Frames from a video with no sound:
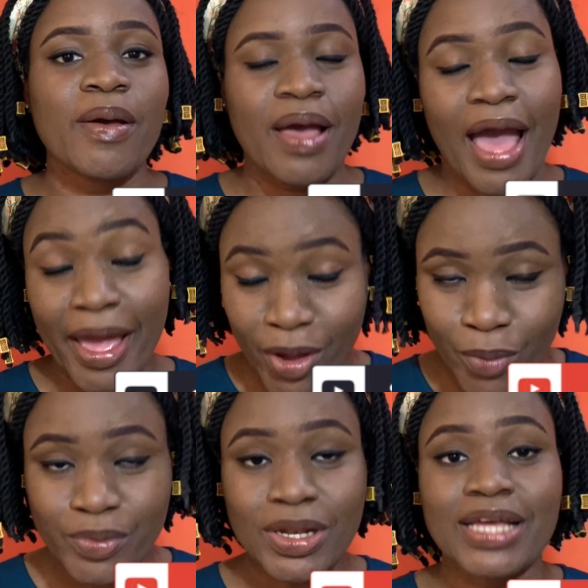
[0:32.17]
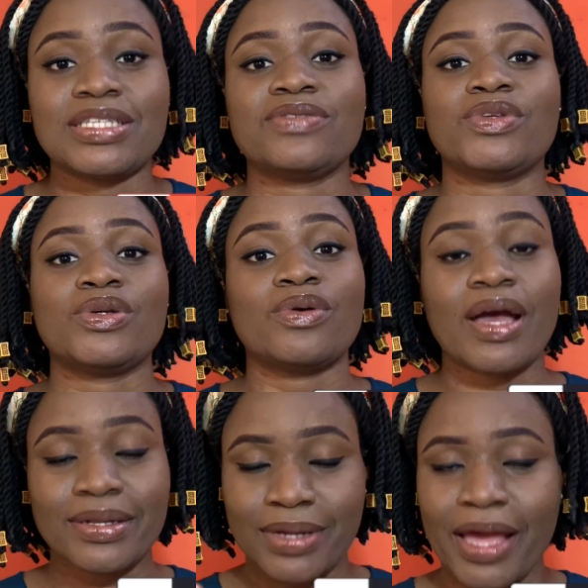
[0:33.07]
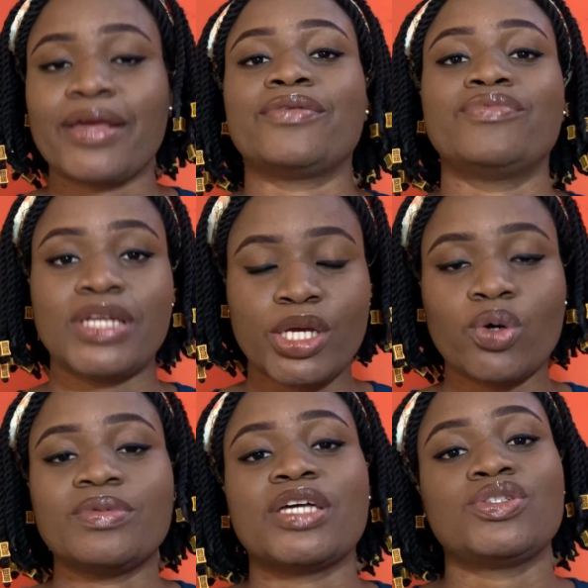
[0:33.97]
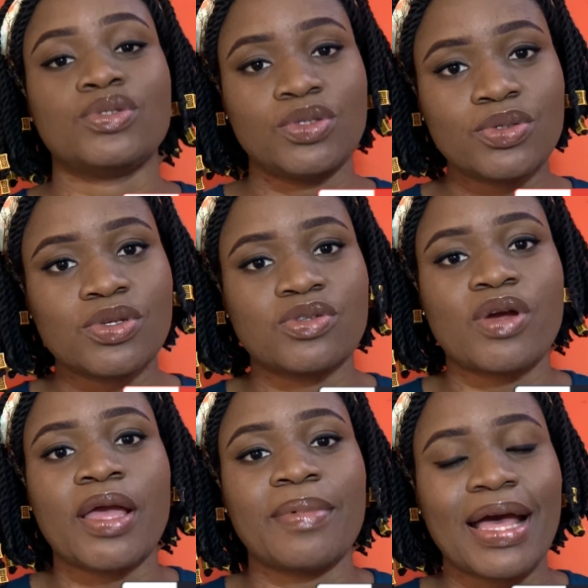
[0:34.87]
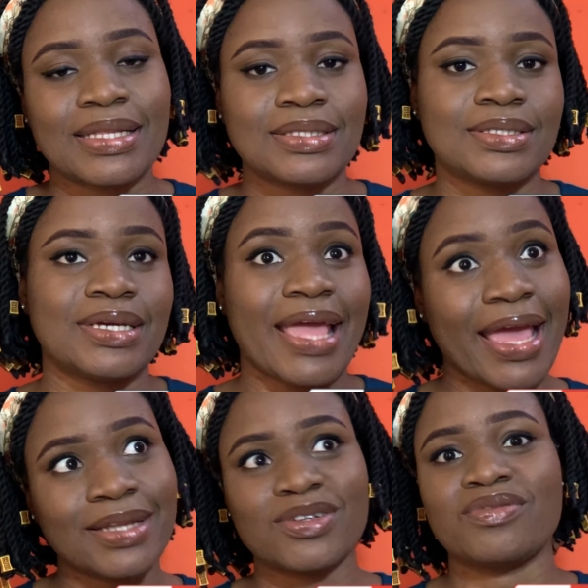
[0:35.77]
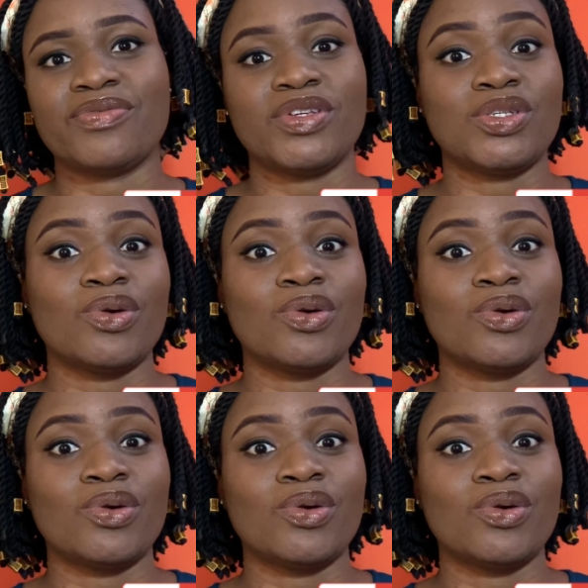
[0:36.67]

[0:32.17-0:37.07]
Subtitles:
I hope you like this video, and I really hope that you do subscribe at the end of the video,